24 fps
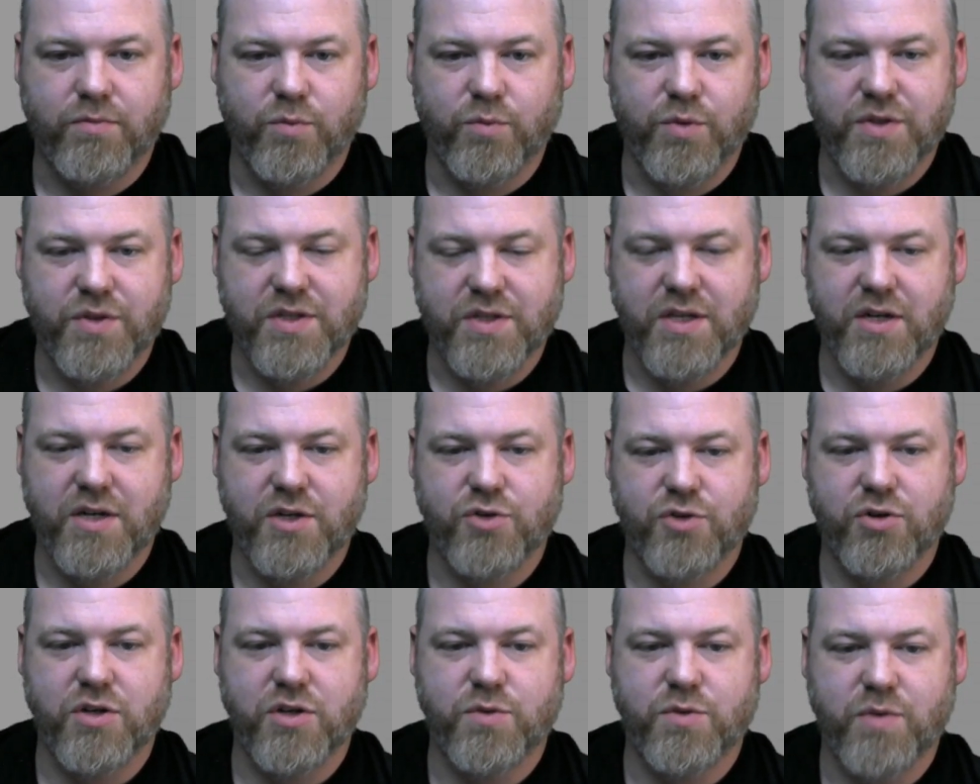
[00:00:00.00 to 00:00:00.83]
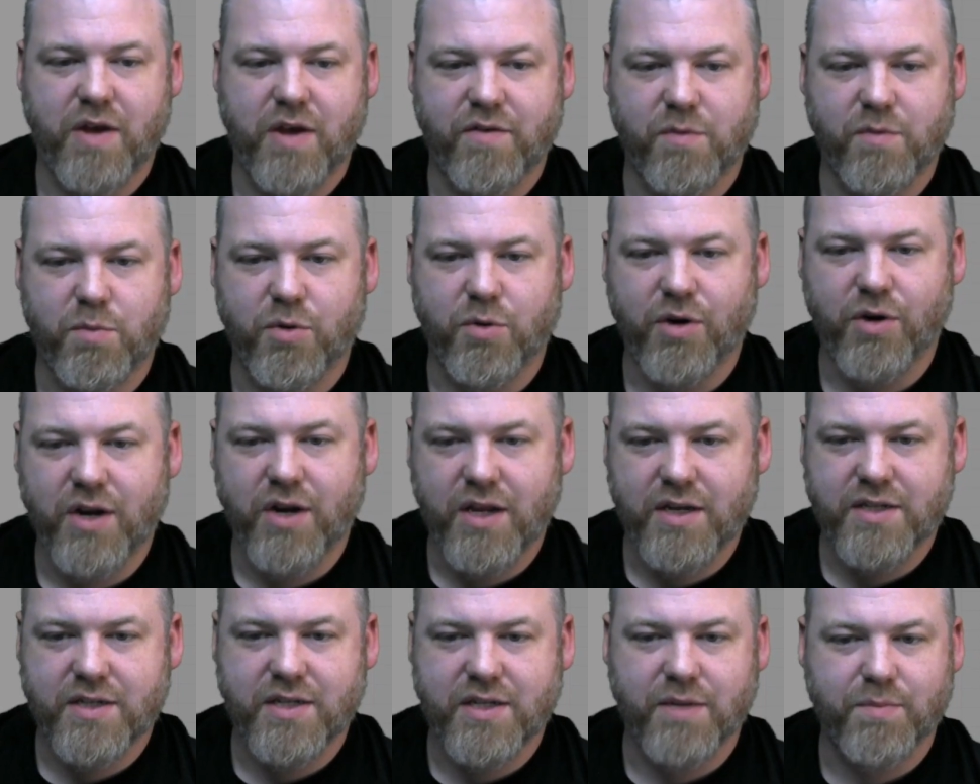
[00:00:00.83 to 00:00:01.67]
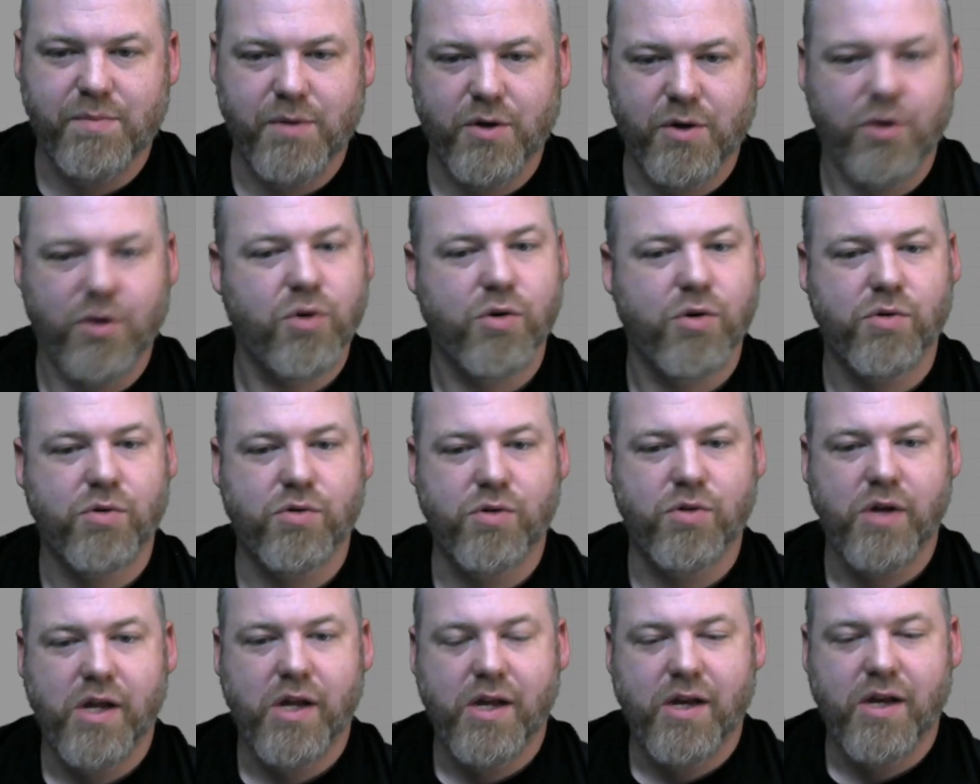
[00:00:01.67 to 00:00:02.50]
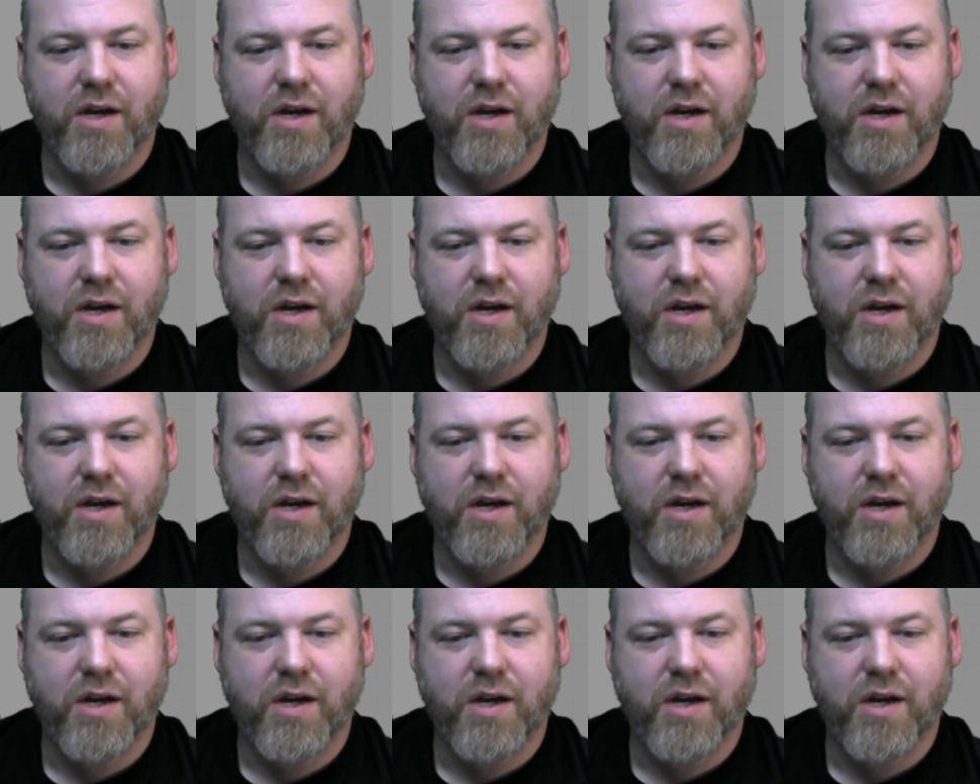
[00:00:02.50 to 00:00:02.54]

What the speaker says: With city streets, we have a pretty typical